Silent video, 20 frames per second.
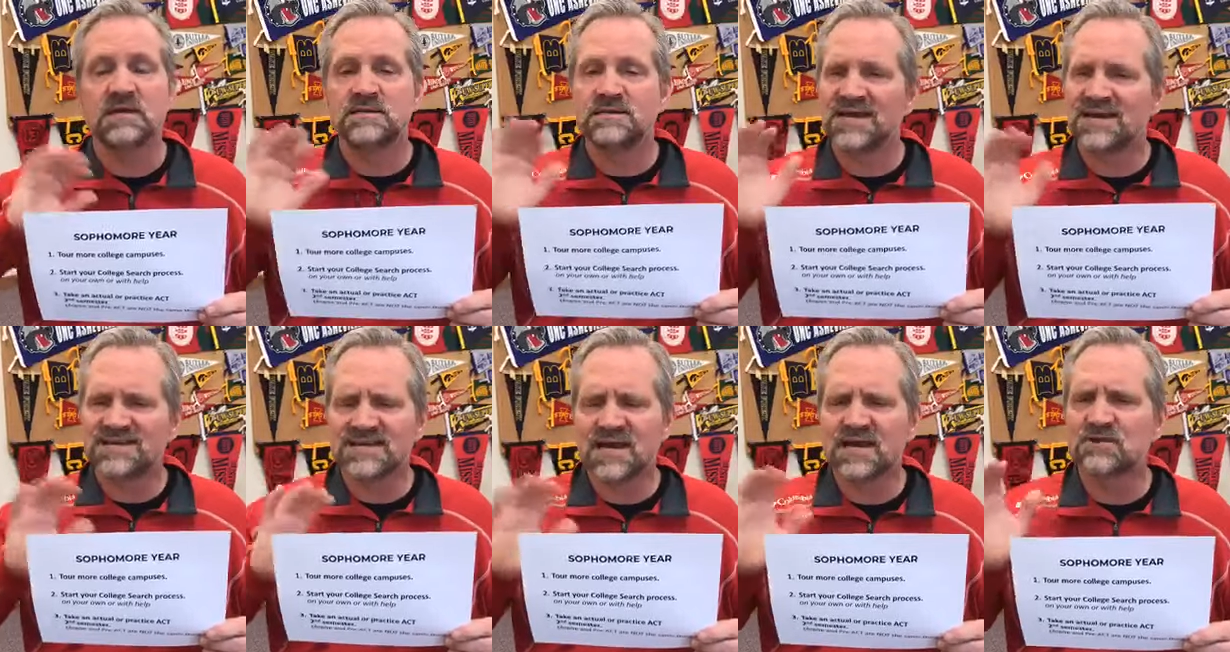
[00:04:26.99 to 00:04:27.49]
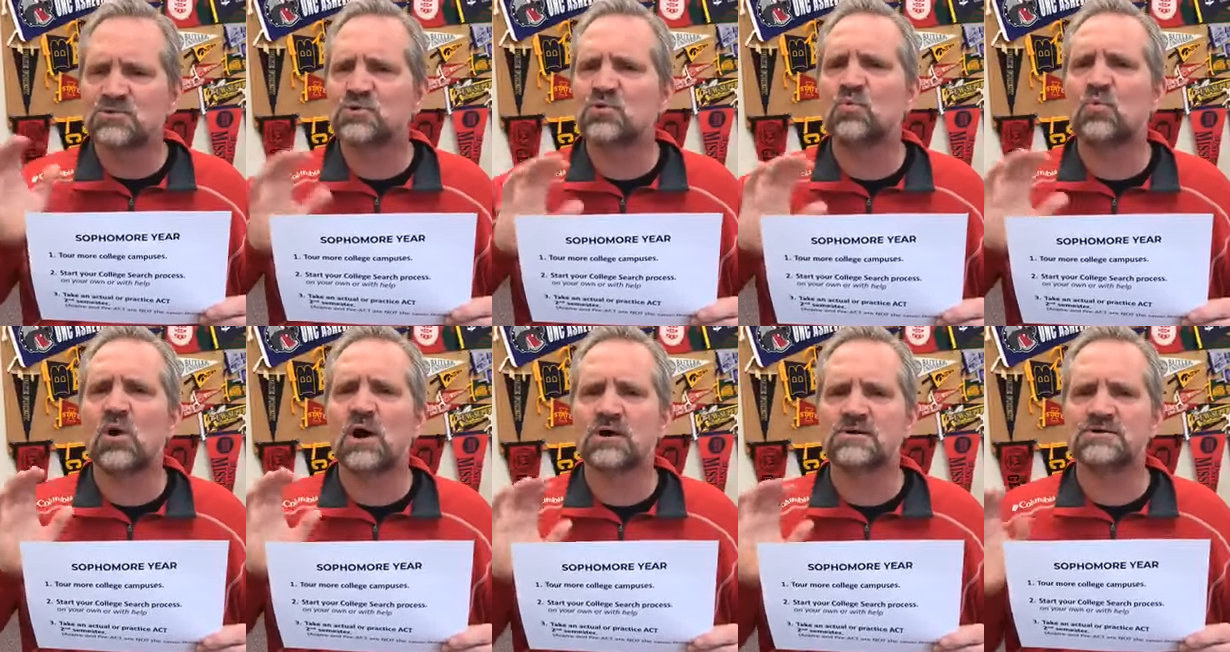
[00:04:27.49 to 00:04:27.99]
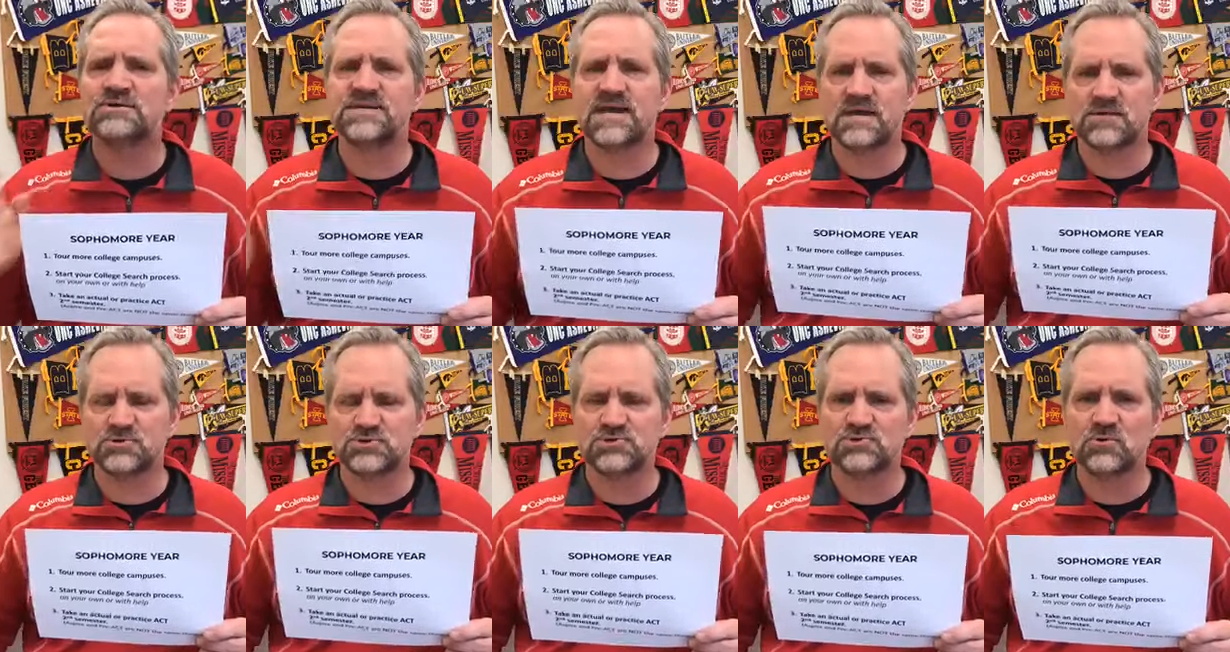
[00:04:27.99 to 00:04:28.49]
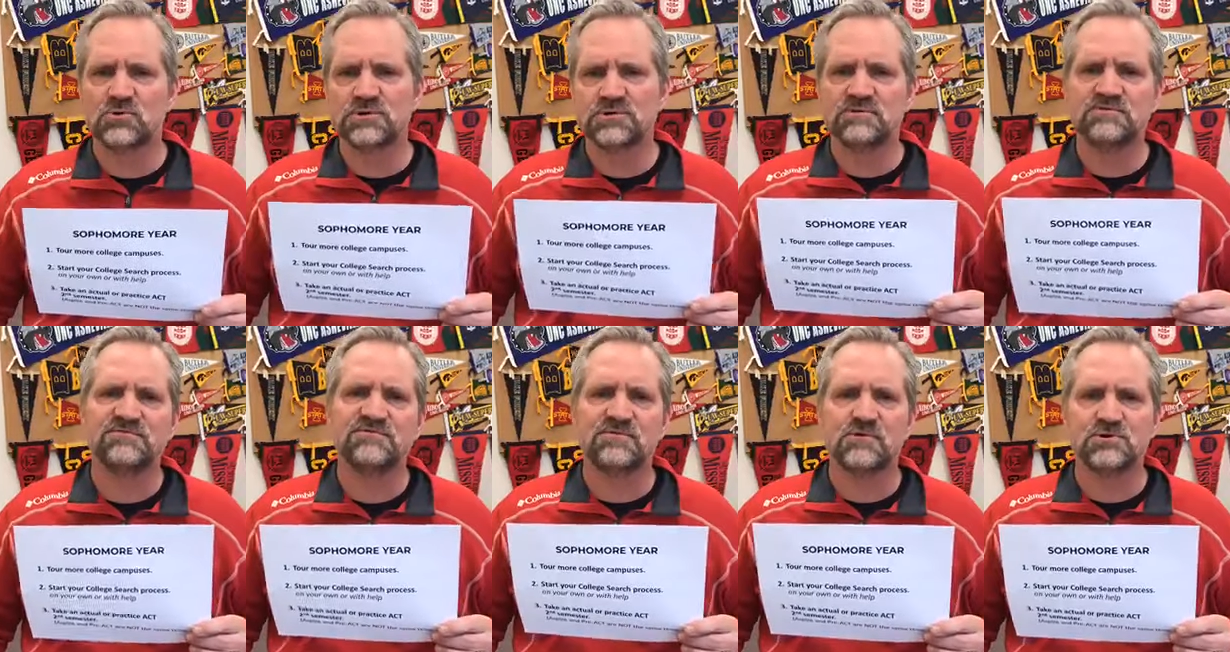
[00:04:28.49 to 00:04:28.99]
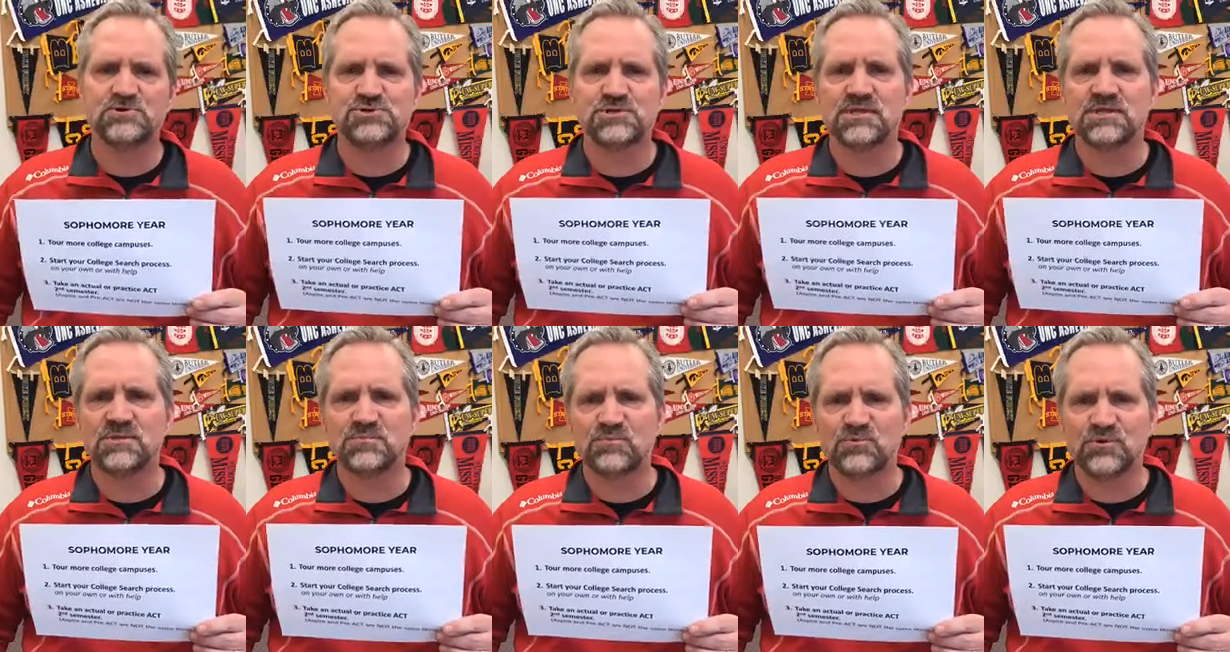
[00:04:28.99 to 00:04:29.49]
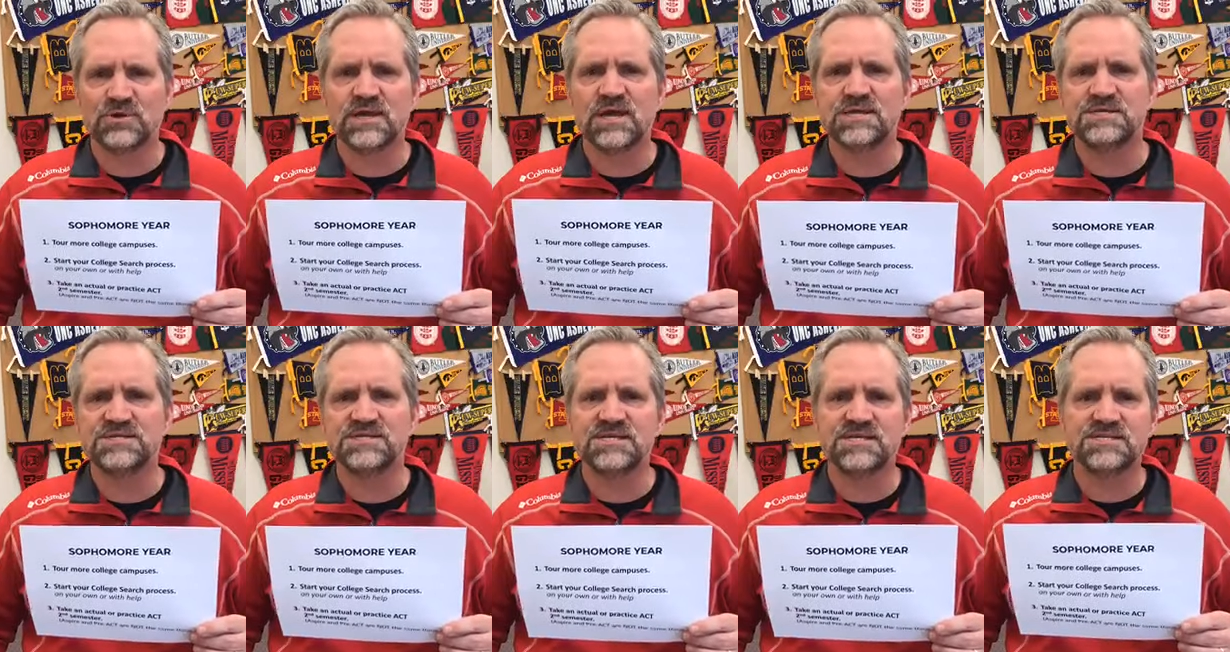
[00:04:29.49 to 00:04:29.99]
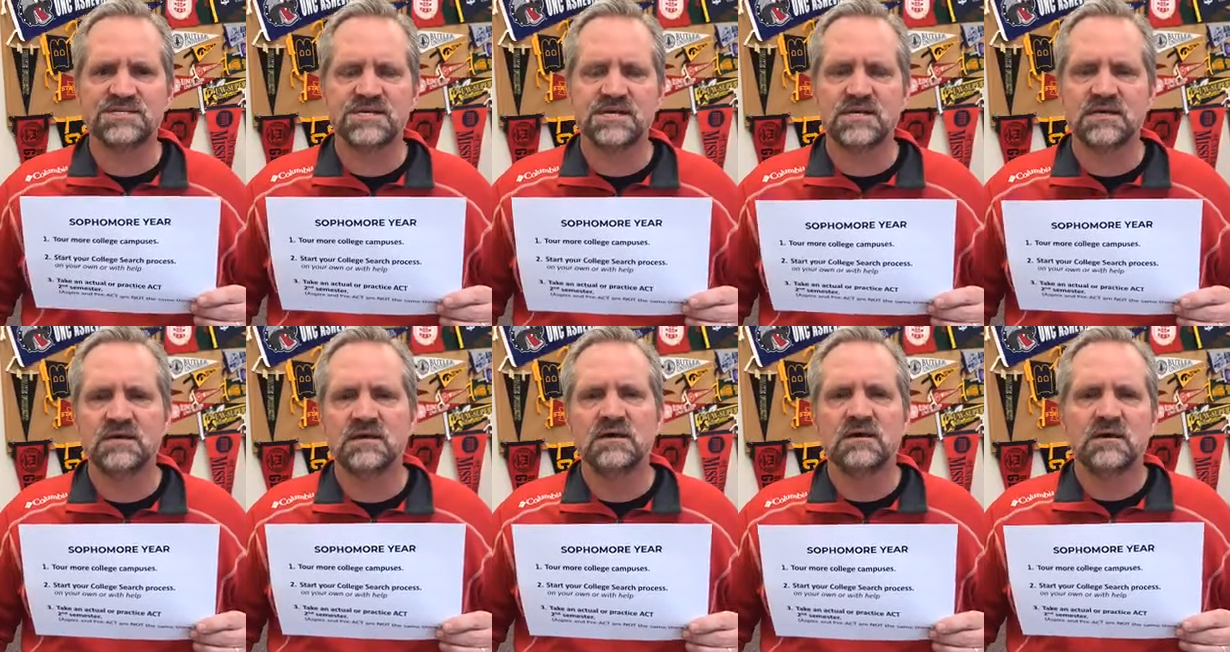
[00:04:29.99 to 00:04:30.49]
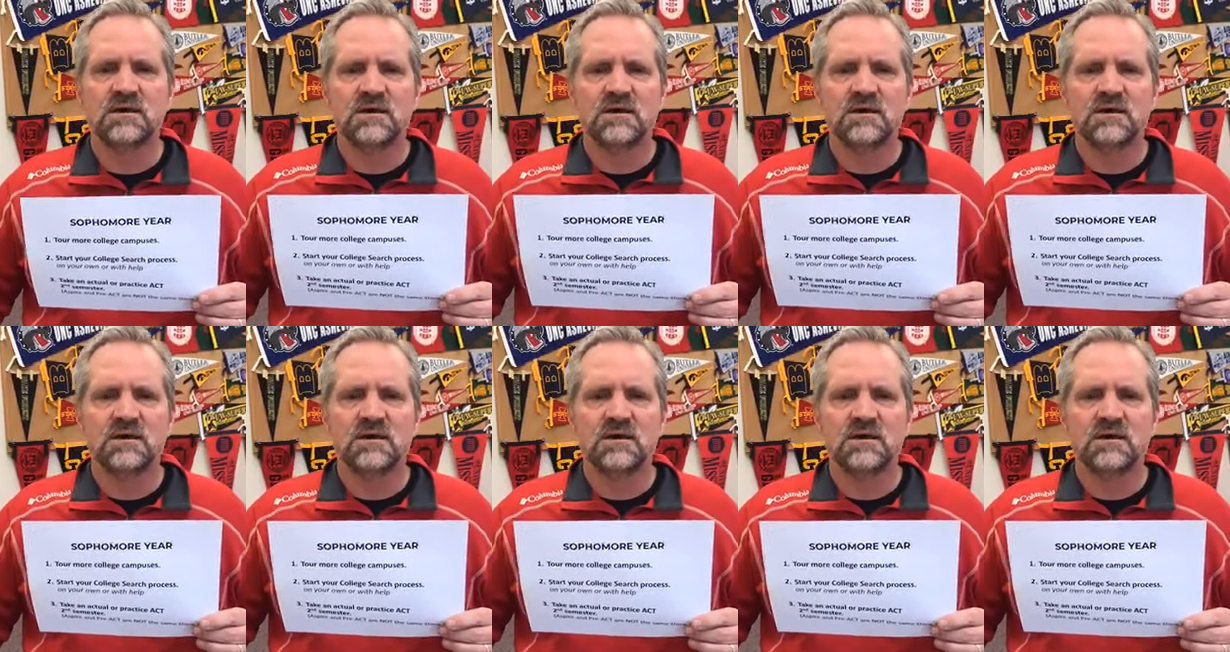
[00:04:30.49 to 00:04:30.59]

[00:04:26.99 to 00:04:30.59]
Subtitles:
not kind of the watered down, shortened version of the pre-ACT